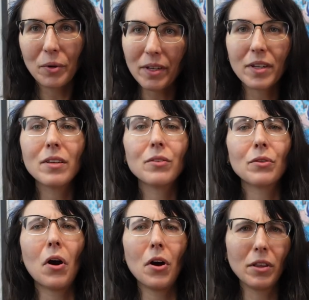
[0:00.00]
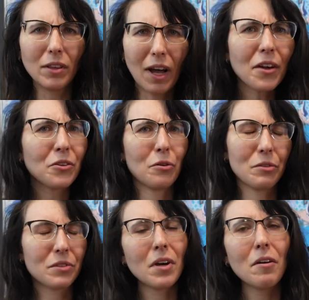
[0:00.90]
it is a lot of
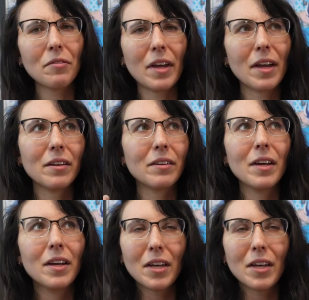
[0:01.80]
stuff and